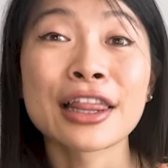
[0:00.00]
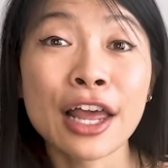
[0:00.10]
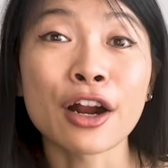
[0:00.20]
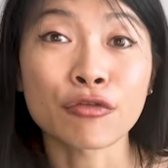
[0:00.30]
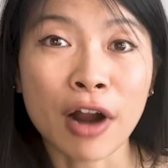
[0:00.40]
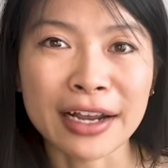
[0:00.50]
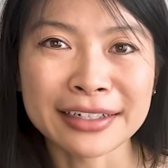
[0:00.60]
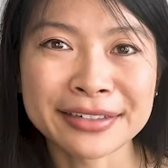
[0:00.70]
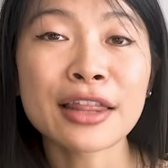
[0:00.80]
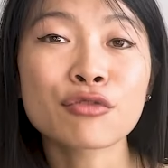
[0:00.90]
their
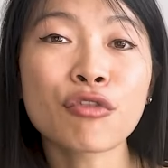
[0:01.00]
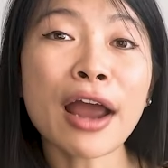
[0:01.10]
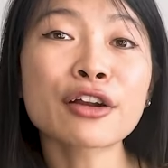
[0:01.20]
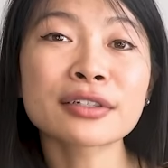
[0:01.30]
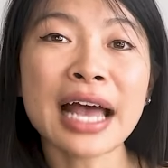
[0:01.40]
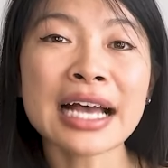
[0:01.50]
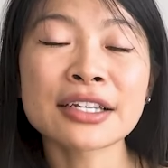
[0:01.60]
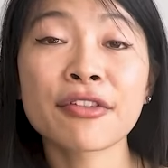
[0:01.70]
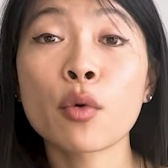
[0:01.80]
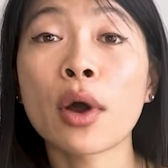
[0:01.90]
ride. And the rider is
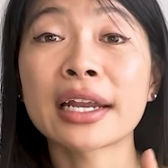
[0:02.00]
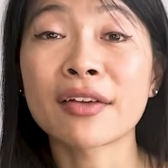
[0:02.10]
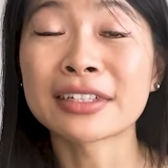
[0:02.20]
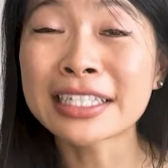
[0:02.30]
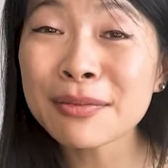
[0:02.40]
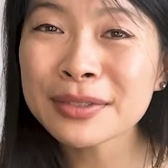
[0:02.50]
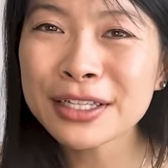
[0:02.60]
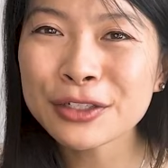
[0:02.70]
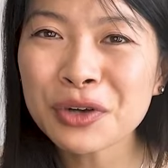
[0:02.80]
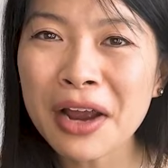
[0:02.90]
asked if they want to give a tip
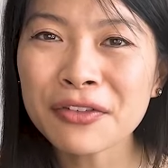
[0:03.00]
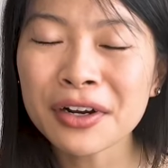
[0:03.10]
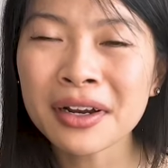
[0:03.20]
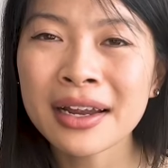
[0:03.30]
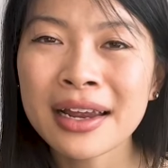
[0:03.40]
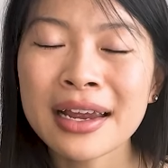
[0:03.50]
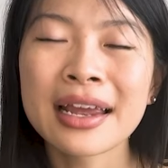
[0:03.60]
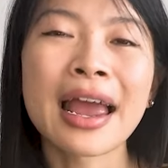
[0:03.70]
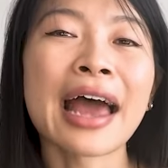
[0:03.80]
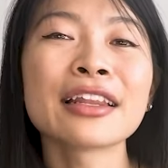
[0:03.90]
to the driver,
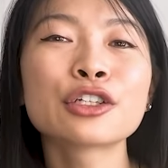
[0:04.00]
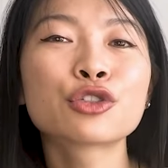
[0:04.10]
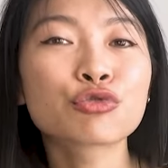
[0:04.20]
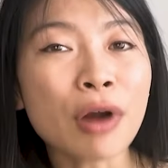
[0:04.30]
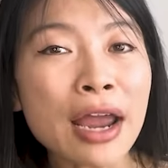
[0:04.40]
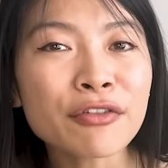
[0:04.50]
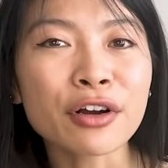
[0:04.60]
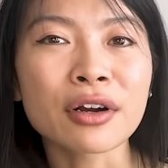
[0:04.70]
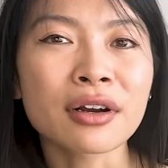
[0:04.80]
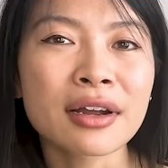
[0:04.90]
and the
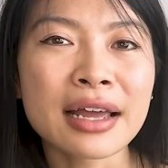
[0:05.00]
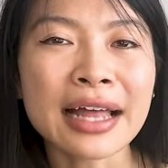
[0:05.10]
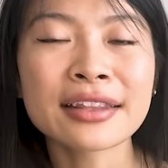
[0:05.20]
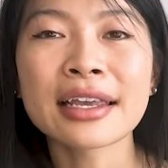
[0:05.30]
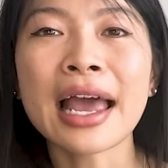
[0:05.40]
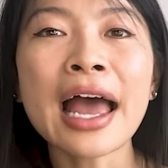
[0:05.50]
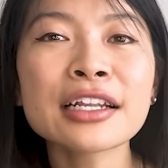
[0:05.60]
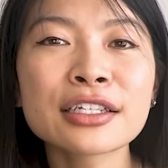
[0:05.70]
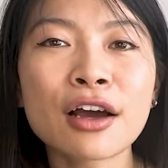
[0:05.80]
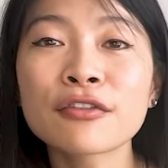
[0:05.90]
driver, at the
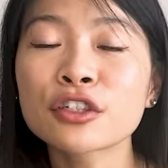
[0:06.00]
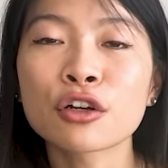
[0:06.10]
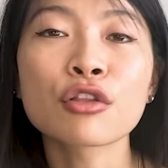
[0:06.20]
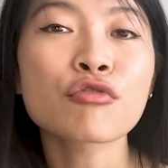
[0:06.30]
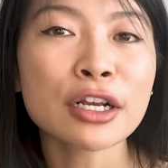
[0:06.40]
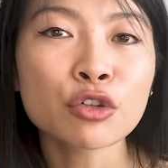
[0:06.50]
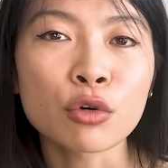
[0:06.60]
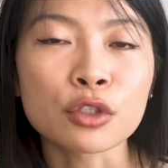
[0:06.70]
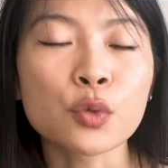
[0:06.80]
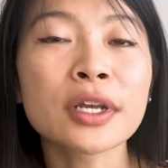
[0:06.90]
end of certain
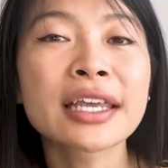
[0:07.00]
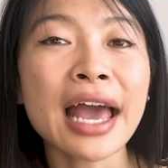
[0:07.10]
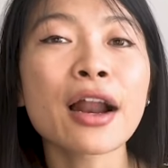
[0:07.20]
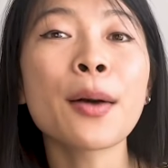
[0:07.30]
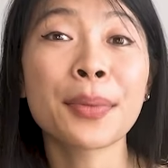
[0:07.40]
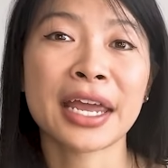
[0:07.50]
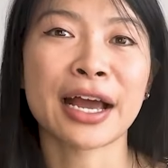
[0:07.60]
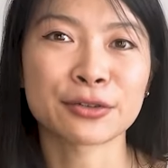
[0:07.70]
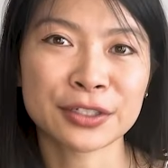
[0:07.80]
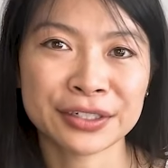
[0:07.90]
thresholds, will get a
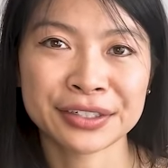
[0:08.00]
payout.